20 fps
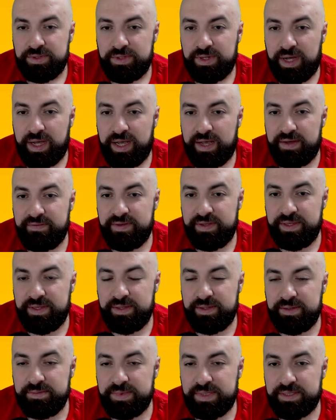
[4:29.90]
I have
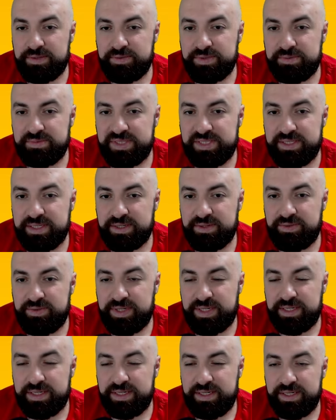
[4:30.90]
him. That was my second
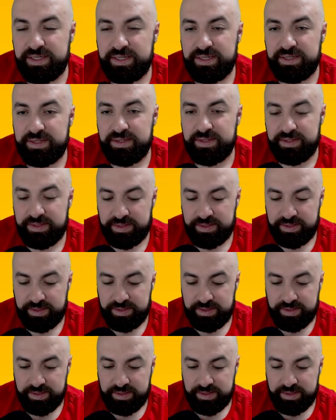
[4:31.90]
one.
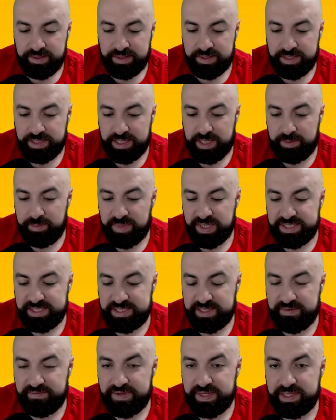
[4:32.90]
Number
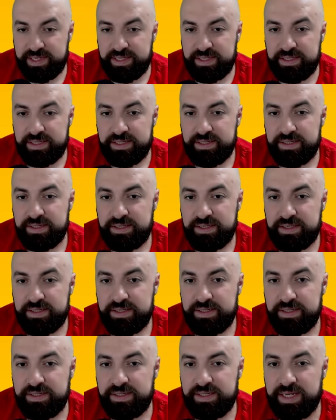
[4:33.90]
seven.
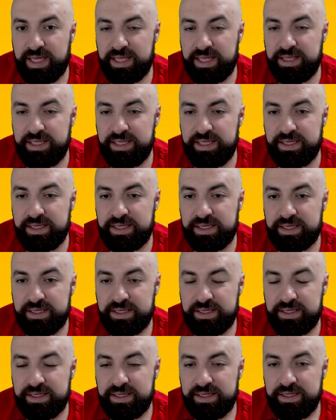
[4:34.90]
Nothing.
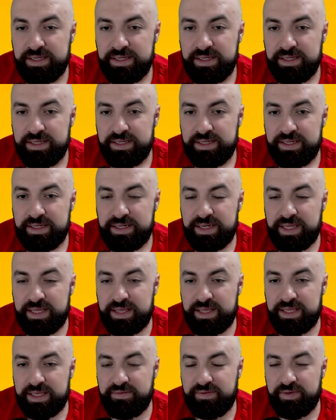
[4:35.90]

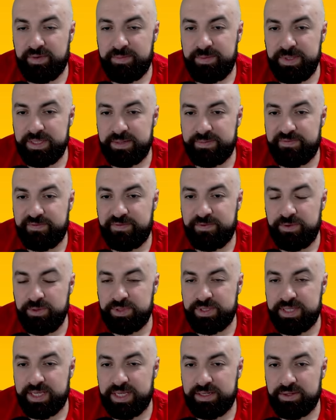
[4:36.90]
Nothing. I've opened a few
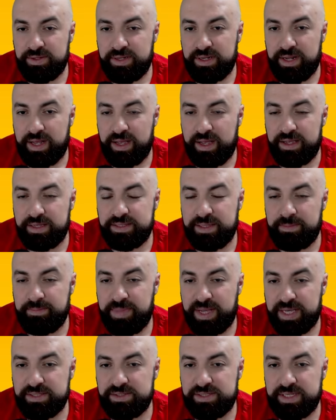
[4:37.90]
ten
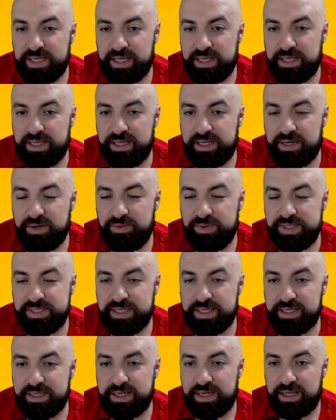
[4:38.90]
packs together and I always
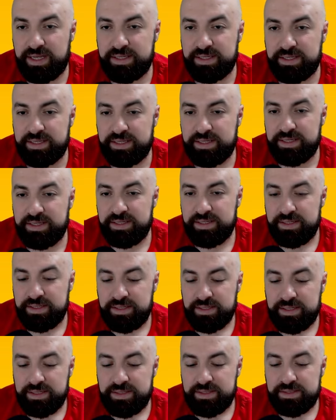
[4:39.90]
get like
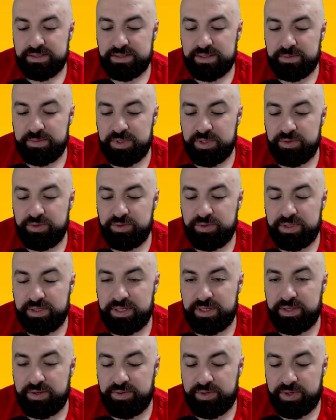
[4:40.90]
something good in there.
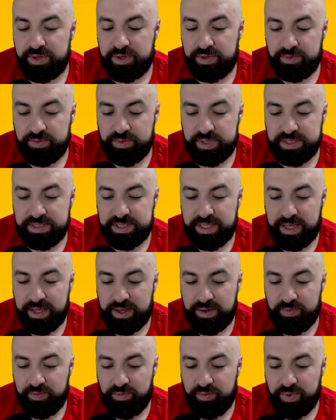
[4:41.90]
There we go. What is
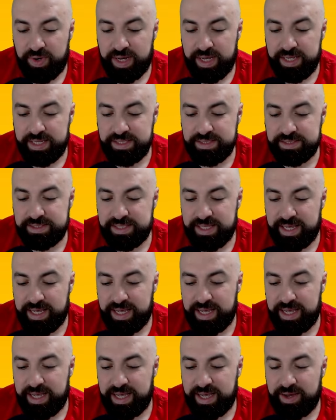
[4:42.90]
that? What is
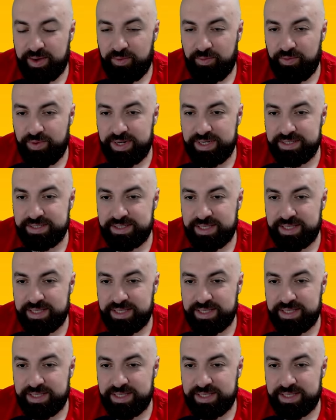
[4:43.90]
that? What is